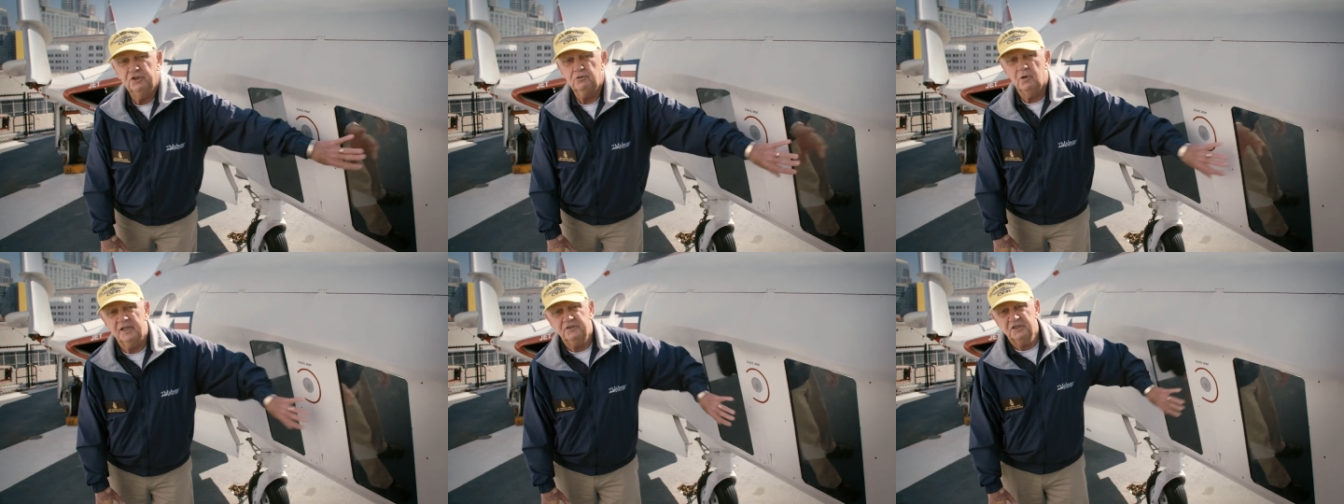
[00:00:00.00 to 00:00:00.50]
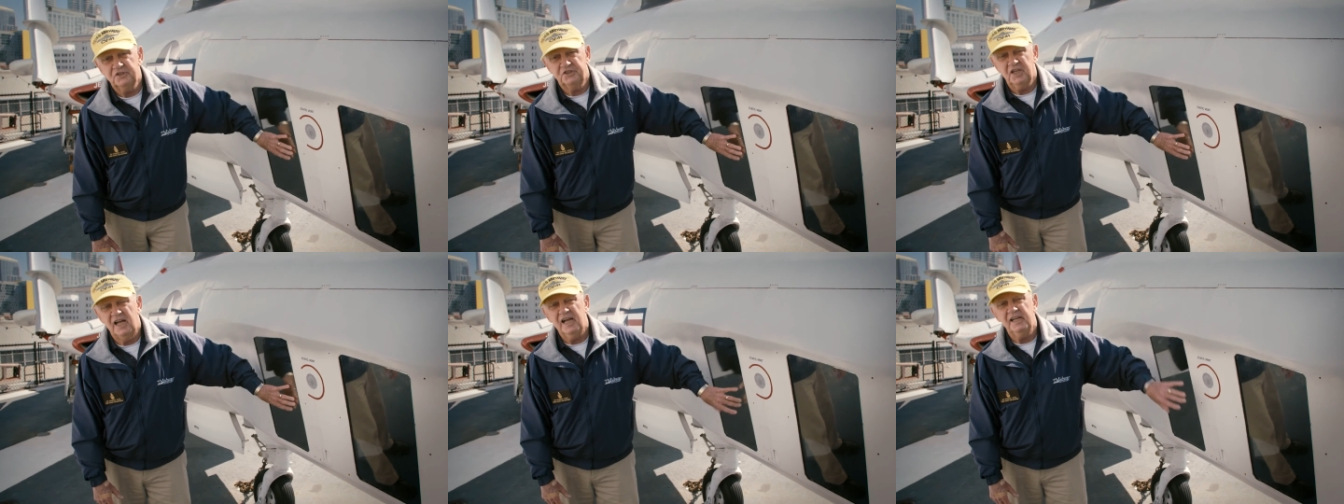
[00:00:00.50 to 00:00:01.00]
two on this
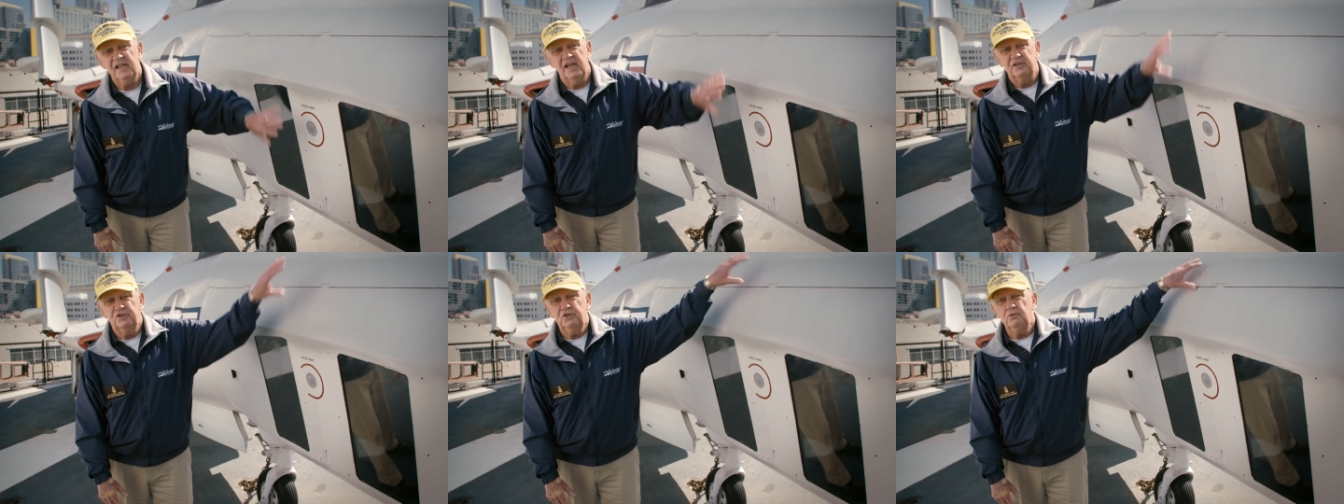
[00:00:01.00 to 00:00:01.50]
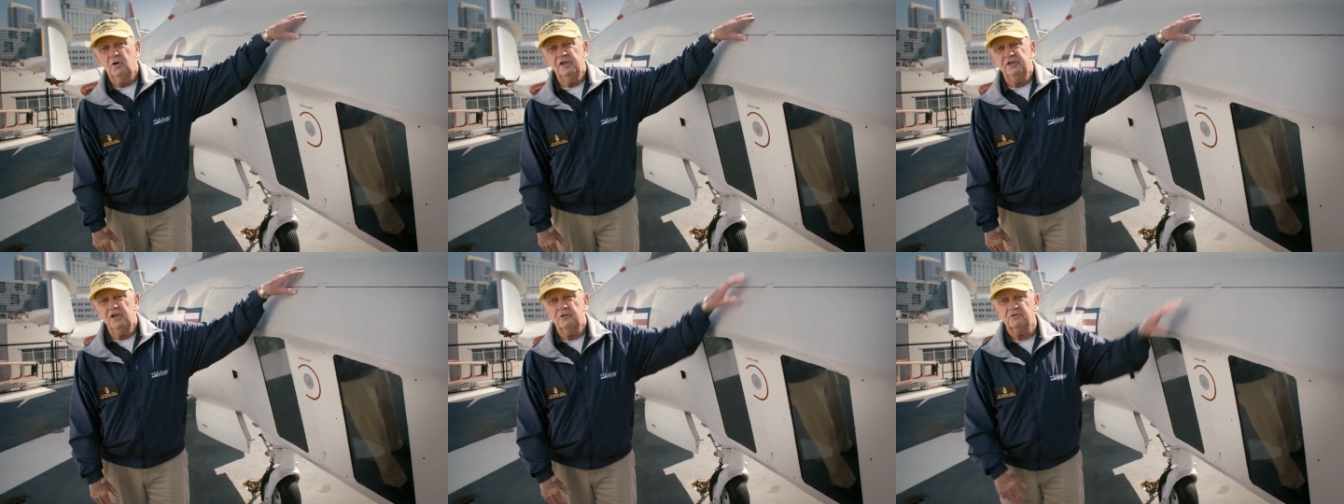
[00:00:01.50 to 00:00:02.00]
side and two on
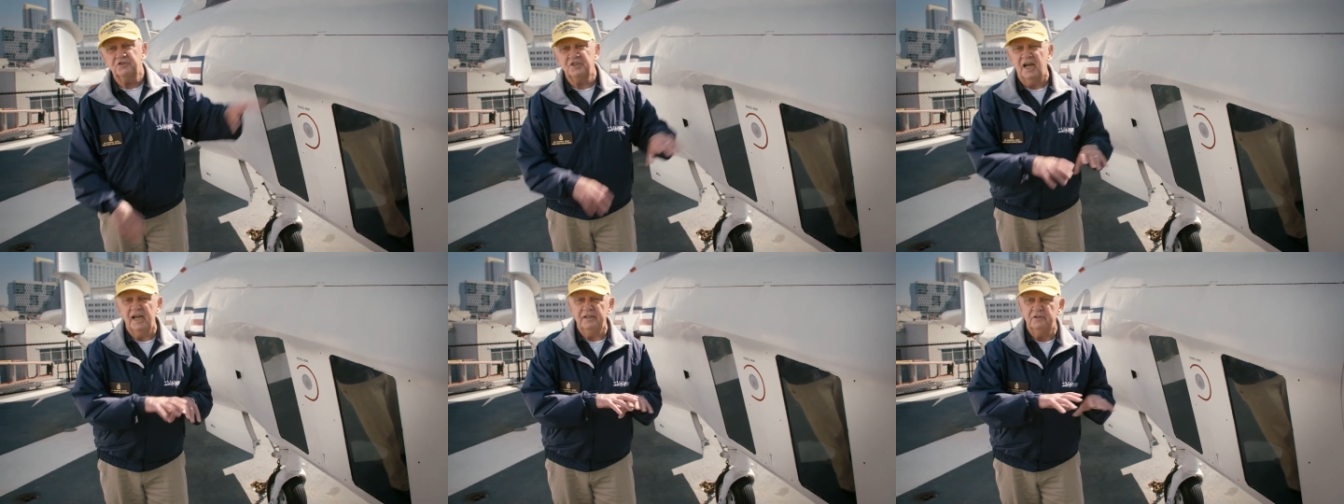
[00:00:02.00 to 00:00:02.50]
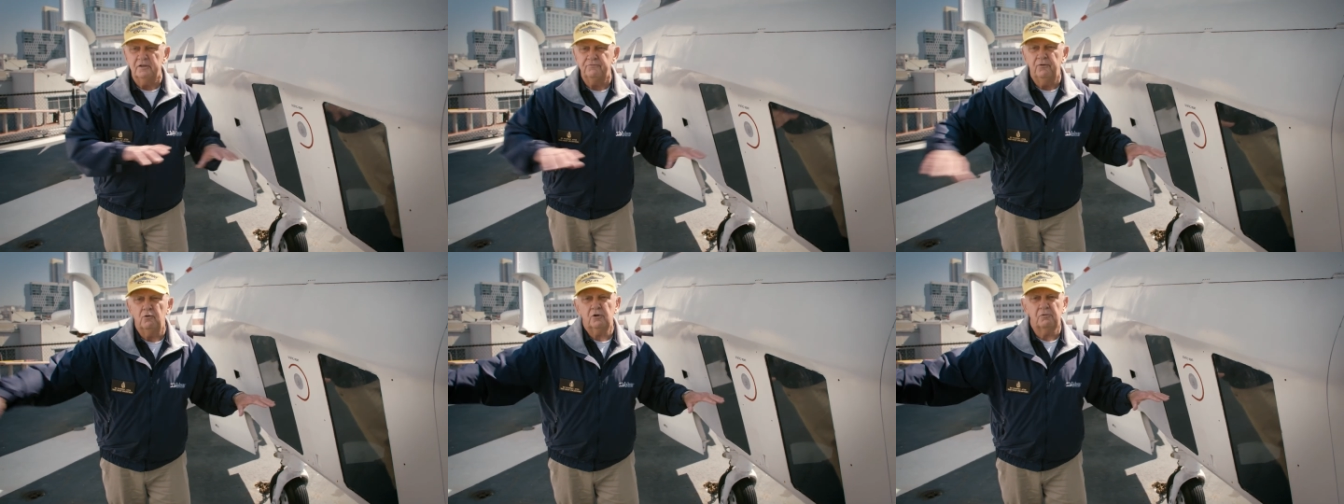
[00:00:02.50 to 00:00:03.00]
the other side that
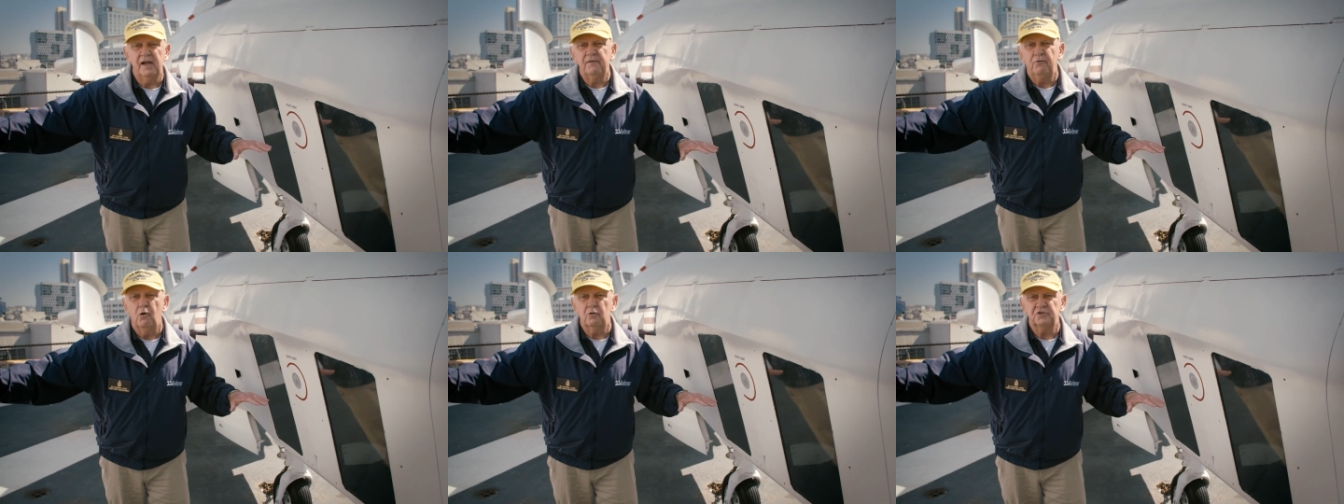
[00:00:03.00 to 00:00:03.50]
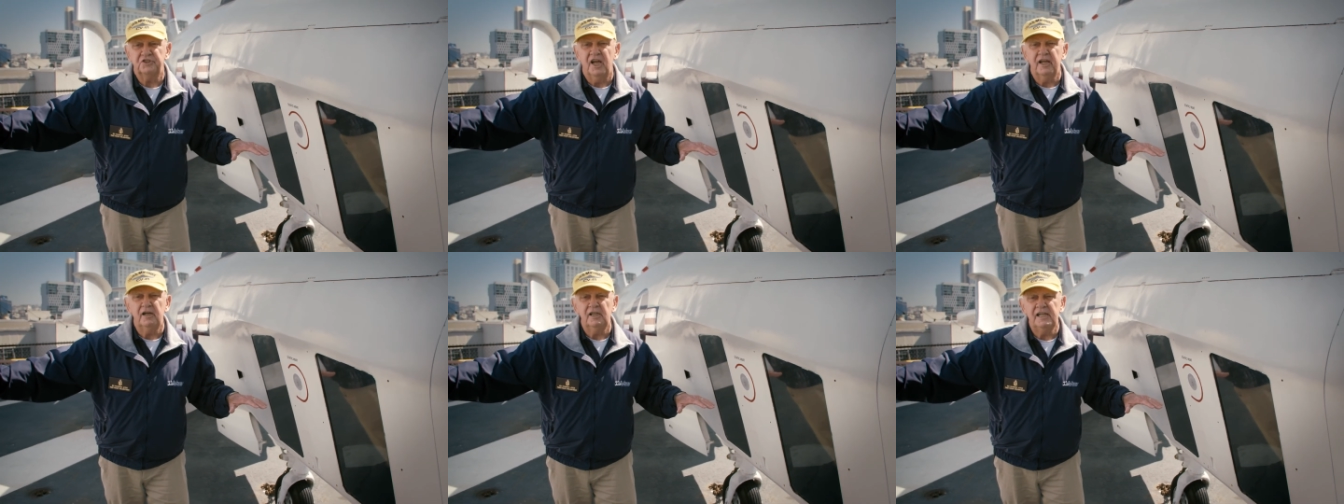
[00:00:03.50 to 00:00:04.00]
photograph
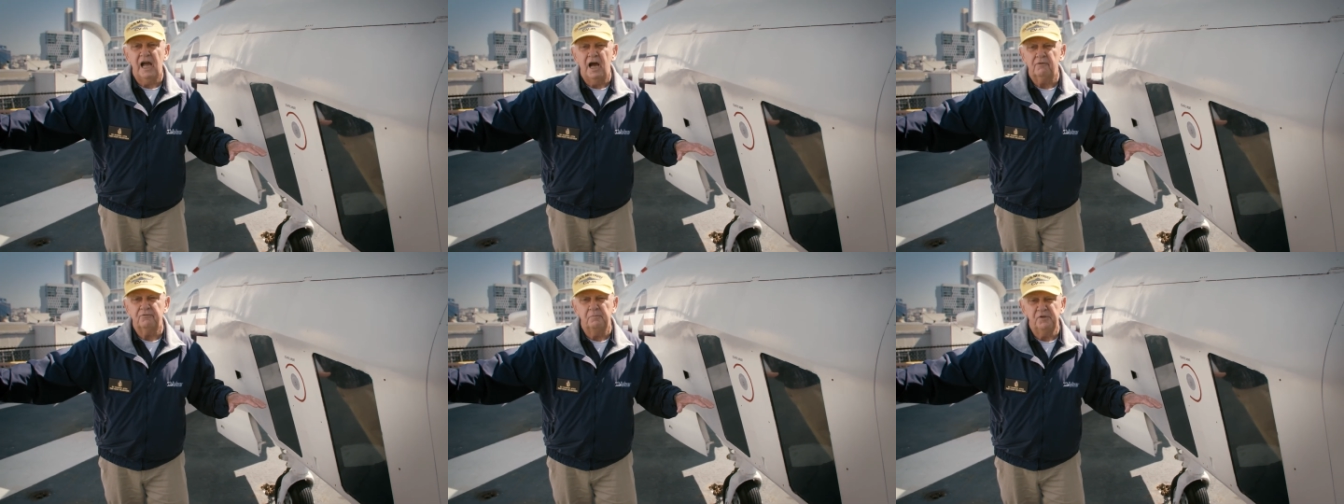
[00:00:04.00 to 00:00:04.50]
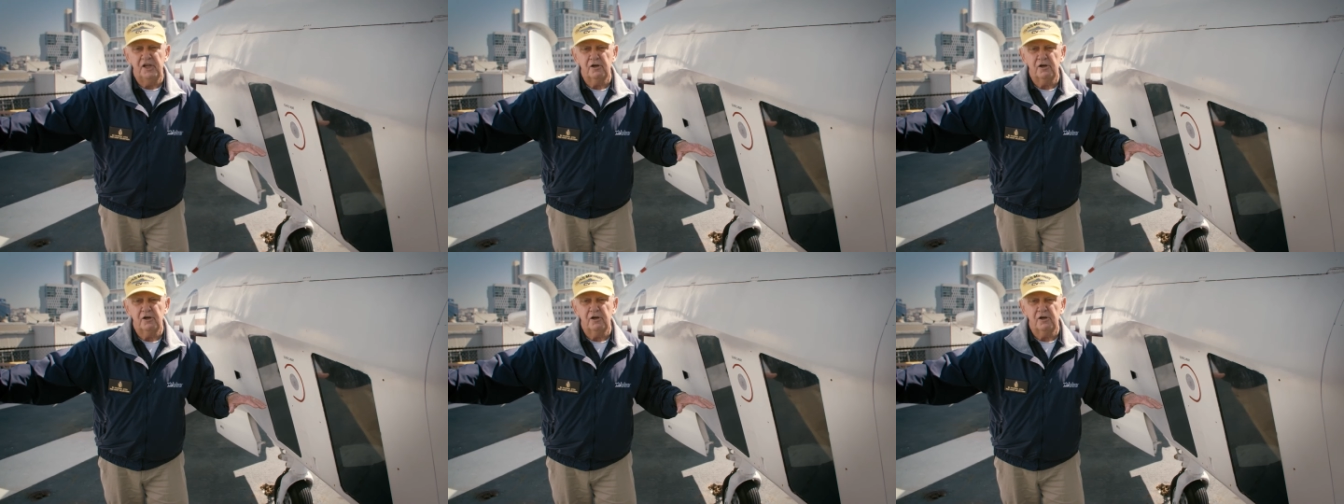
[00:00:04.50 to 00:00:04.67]
horizontally out from the